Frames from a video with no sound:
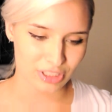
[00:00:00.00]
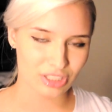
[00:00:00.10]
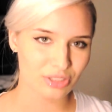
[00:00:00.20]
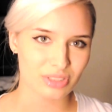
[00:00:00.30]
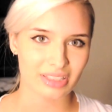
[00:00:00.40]

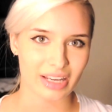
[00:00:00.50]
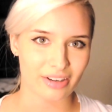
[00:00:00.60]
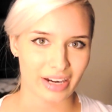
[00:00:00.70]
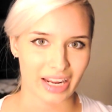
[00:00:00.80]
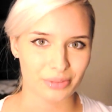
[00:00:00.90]
just use a
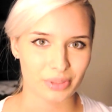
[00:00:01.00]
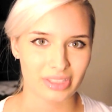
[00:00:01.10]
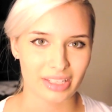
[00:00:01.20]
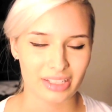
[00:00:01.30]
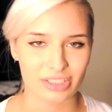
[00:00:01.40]
lighter hand with
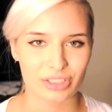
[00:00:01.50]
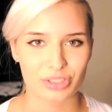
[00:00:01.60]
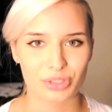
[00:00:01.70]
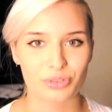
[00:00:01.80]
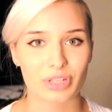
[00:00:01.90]
it and
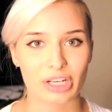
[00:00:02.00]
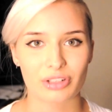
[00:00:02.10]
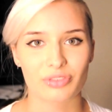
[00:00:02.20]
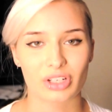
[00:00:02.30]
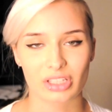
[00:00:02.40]
do
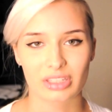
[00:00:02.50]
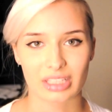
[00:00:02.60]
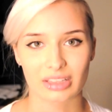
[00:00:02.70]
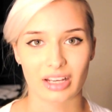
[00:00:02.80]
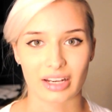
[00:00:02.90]
very, very
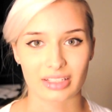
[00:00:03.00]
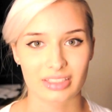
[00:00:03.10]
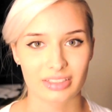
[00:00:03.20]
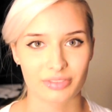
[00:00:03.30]
thin lines,